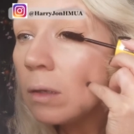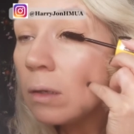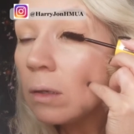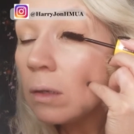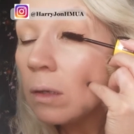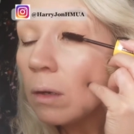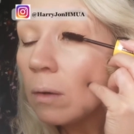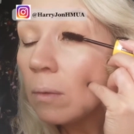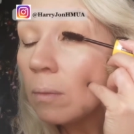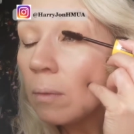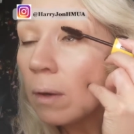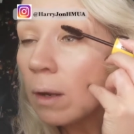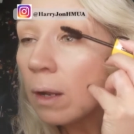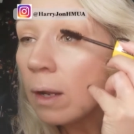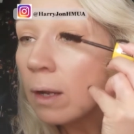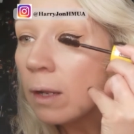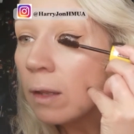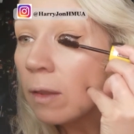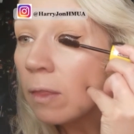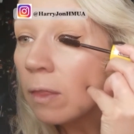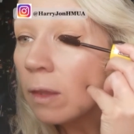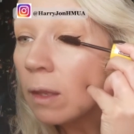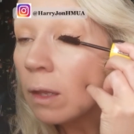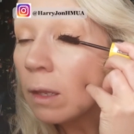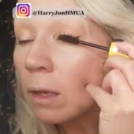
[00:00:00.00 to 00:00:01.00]
Don't want
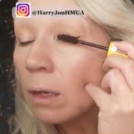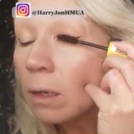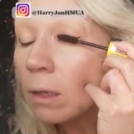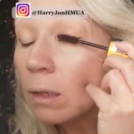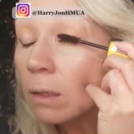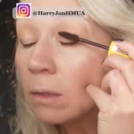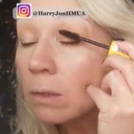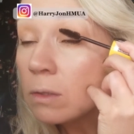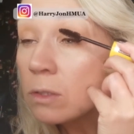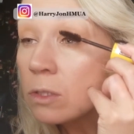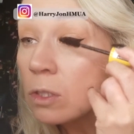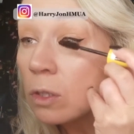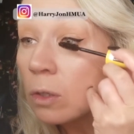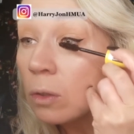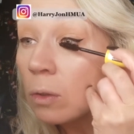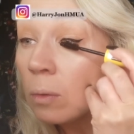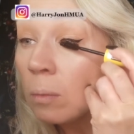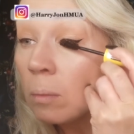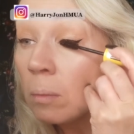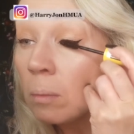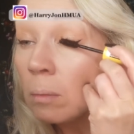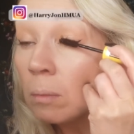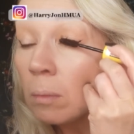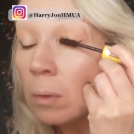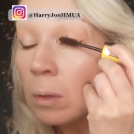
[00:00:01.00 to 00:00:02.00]
anything to
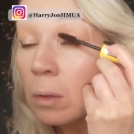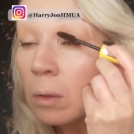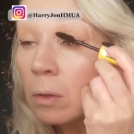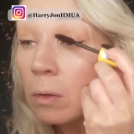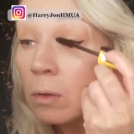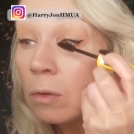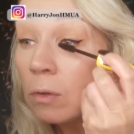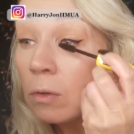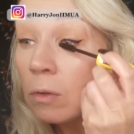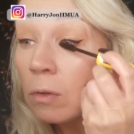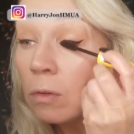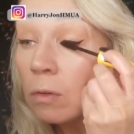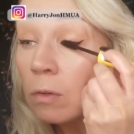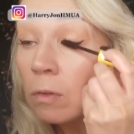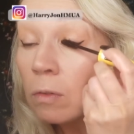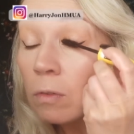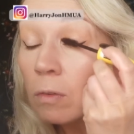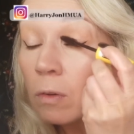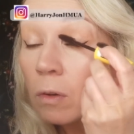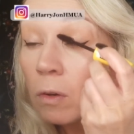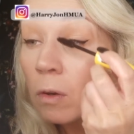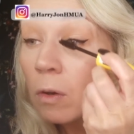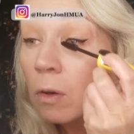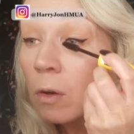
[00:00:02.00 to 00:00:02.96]
move up.